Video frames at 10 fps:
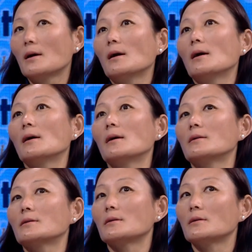
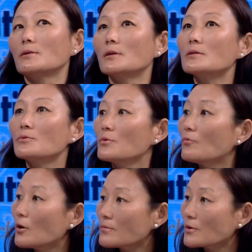And this
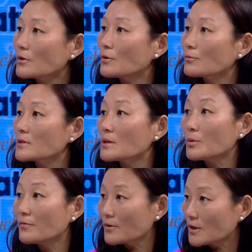revolves around the
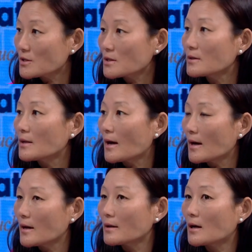simplification
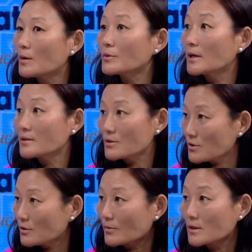and
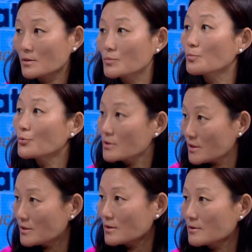harmonization of customs
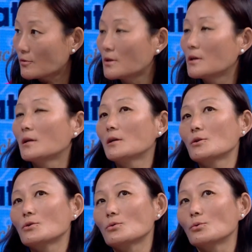procedures.
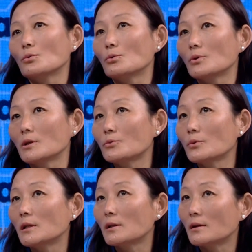So it
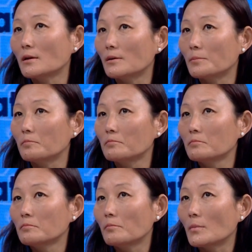will
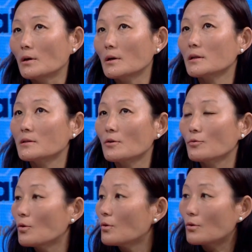cut
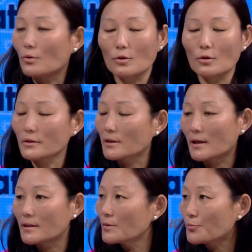down all the
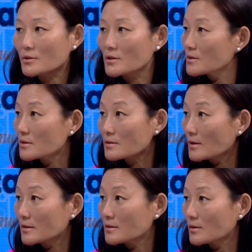lengthy procedures
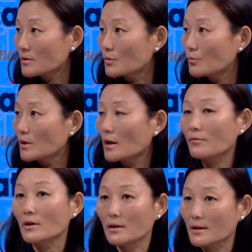that we
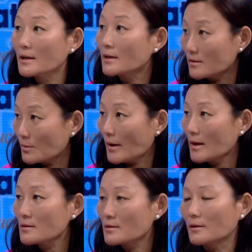have currently under the
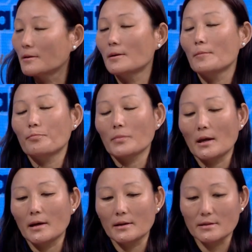bags,
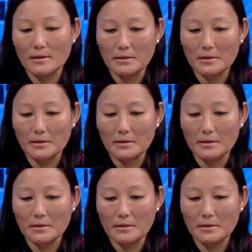and